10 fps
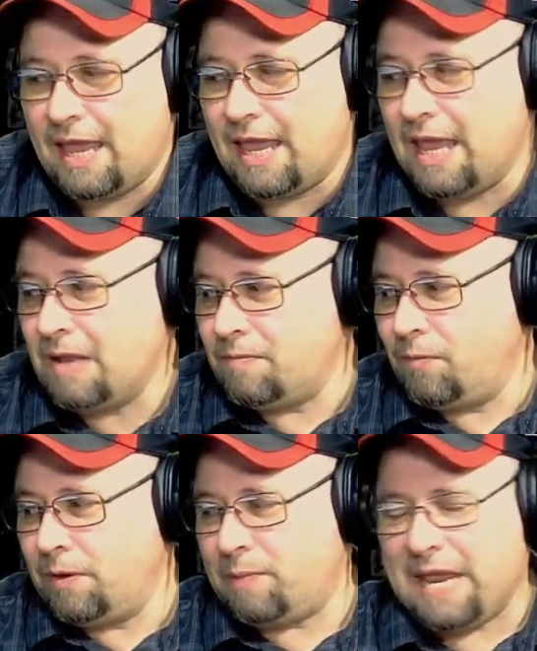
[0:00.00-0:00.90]
It
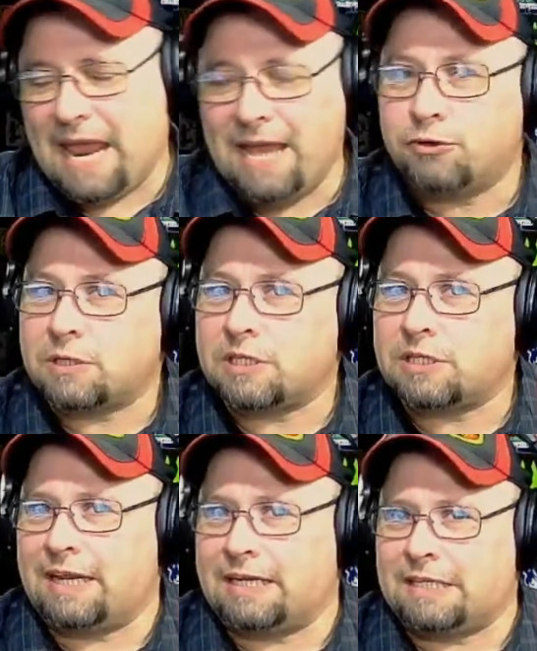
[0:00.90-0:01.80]
would be
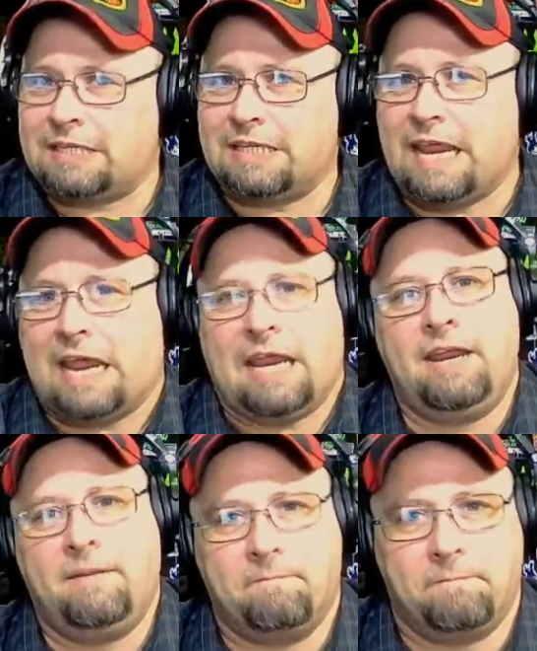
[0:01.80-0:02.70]
interesting to
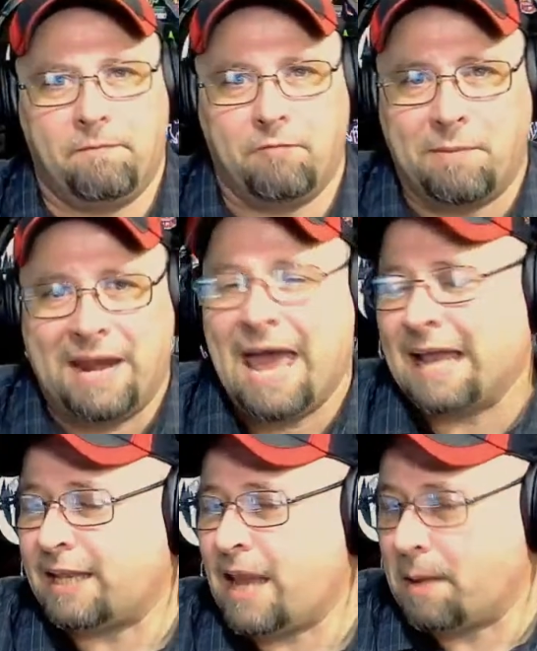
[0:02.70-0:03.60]
see, from an
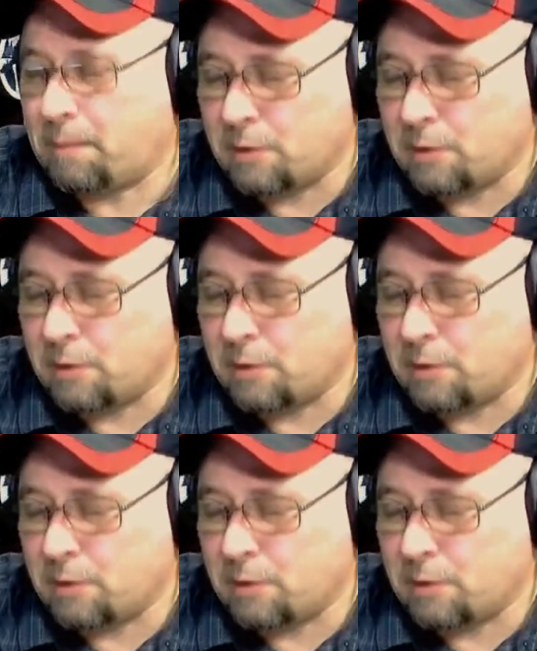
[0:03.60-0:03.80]
academic